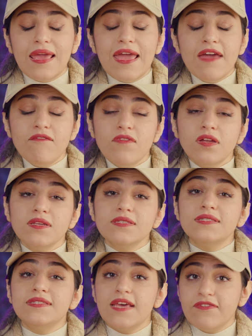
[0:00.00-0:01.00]
M1 is
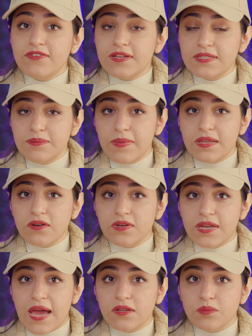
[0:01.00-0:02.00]
definitely better
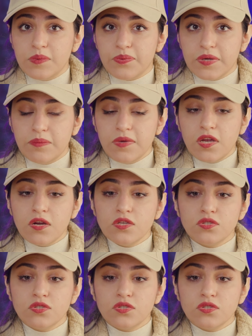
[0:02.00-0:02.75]
in Adobe Premiere,